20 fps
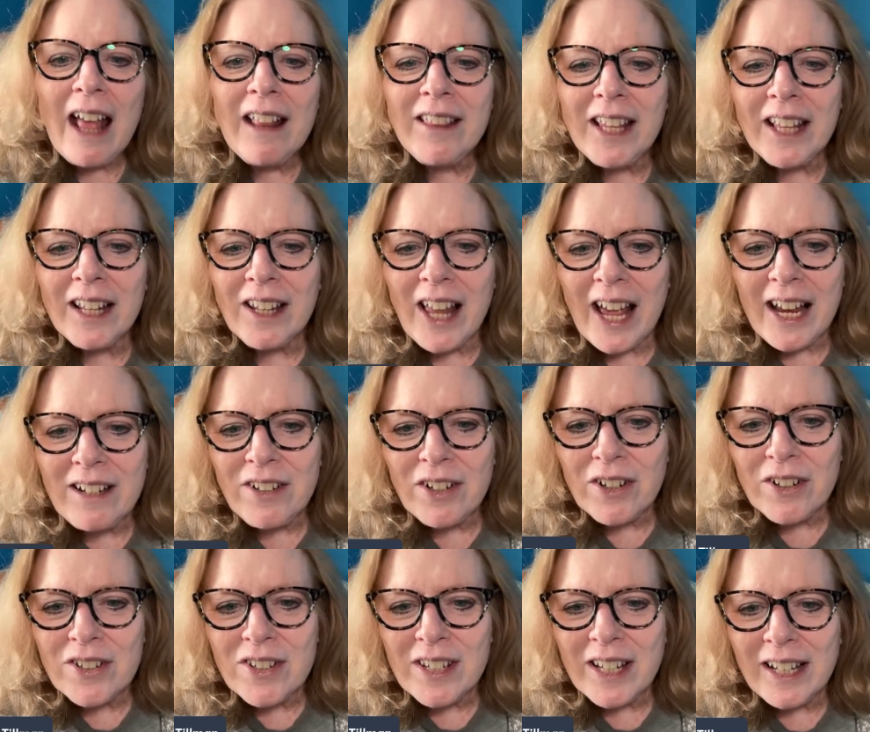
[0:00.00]
The
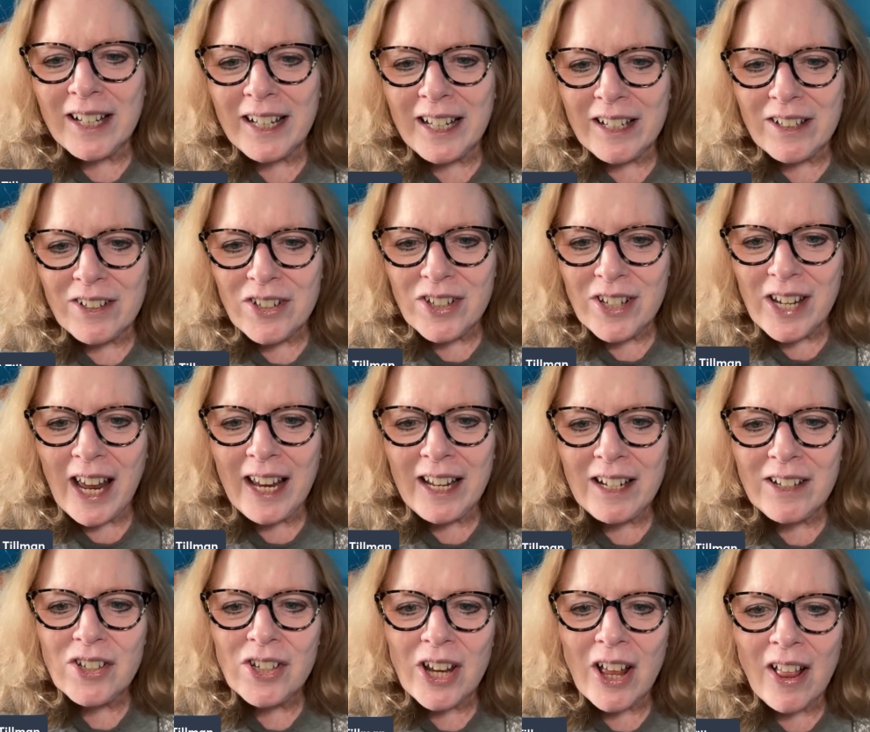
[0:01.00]
electors in each
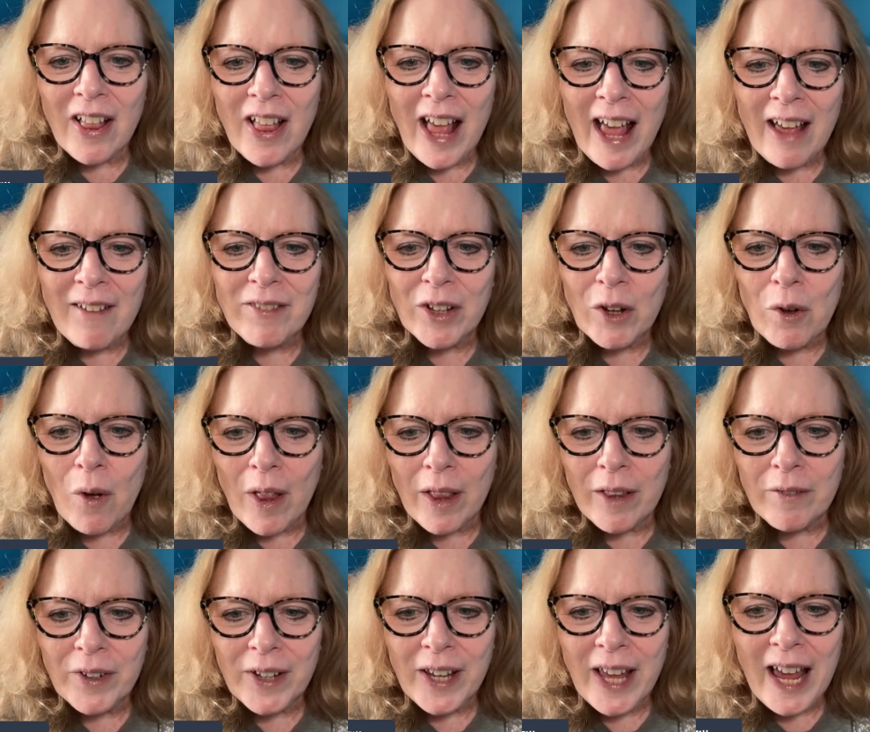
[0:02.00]
state shall have the
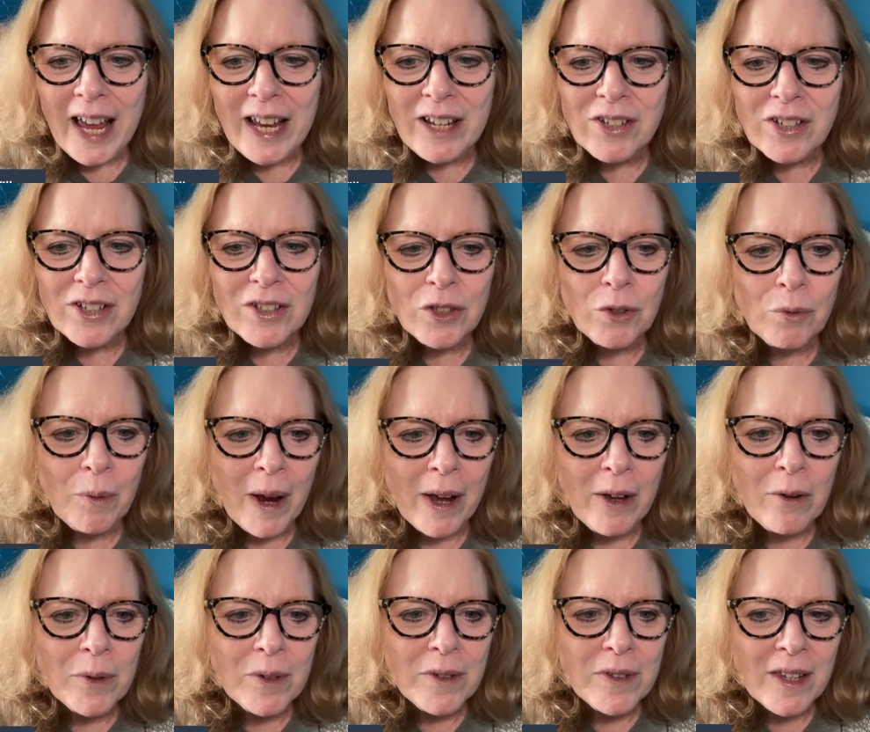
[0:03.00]
qualifications
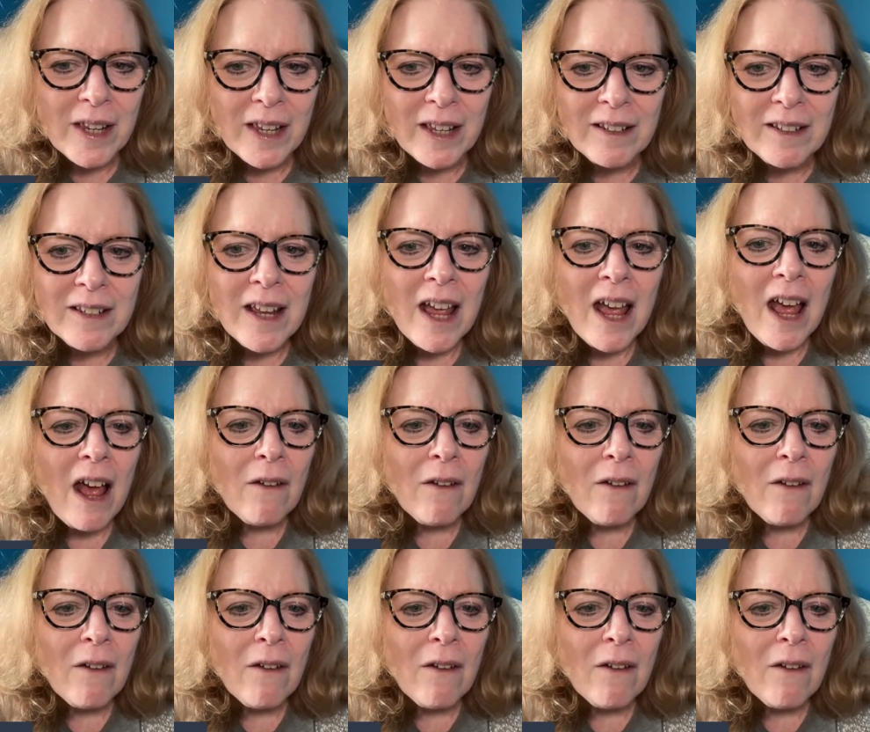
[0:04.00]
requisite